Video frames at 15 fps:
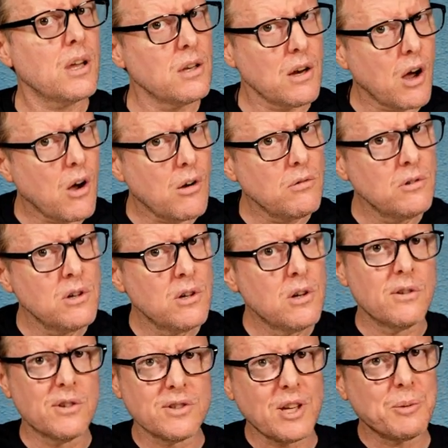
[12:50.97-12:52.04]
you know,
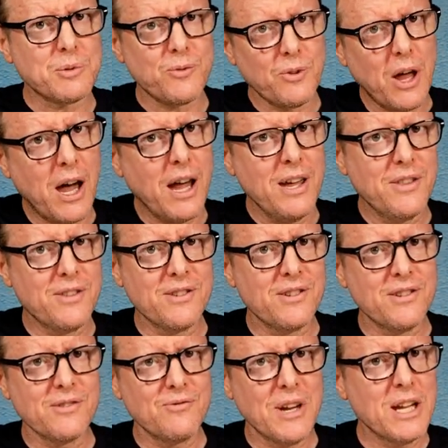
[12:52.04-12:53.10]
this helps fly
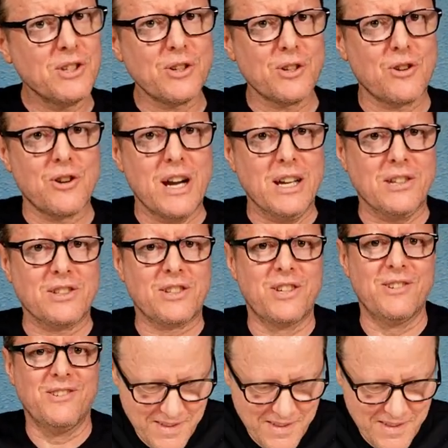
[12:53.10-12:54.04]
the Razor Crest.